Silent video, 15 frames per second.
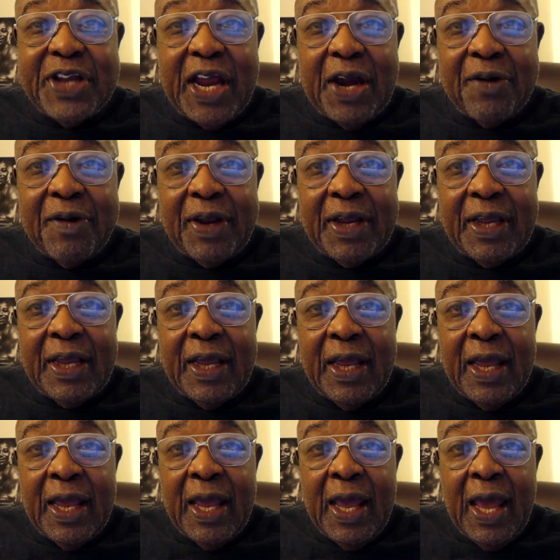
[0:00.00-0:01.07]
daring,
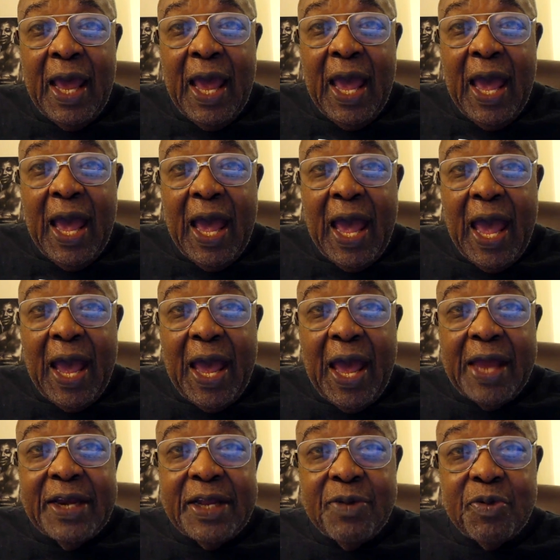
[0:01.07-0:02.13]

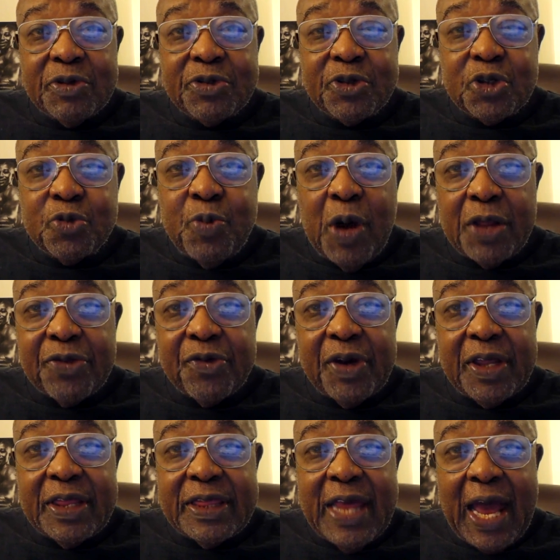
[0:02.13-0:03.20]
and he was
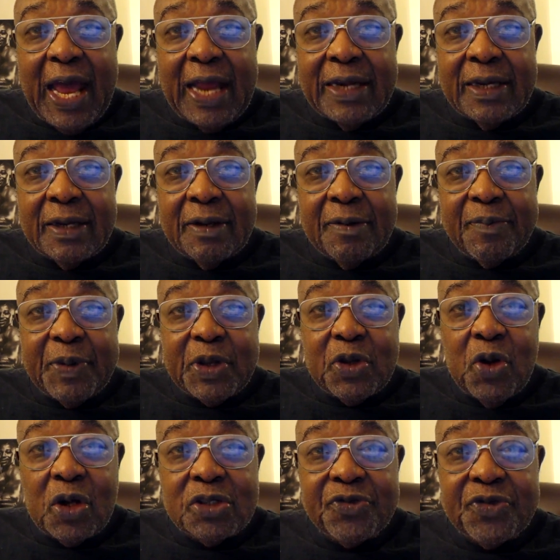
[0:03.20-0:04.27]
smothering that
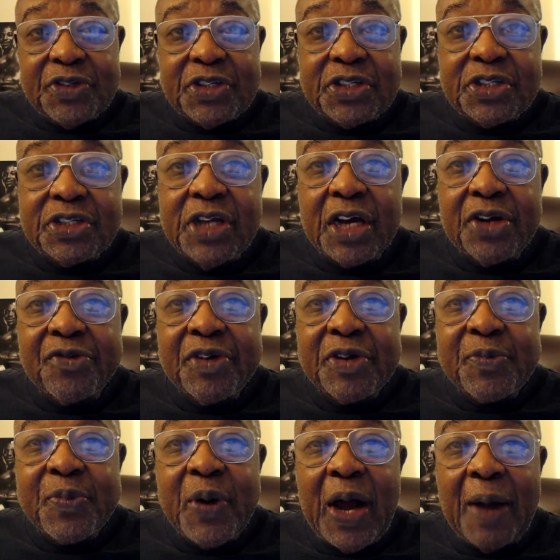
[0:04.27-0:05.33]
because of his
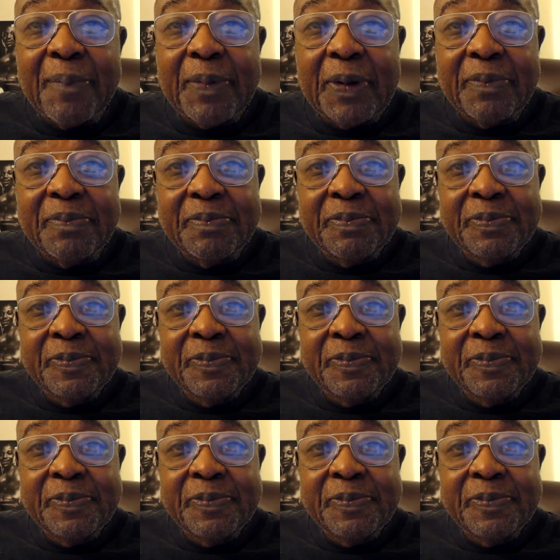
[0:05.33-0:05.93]
stuttering problem.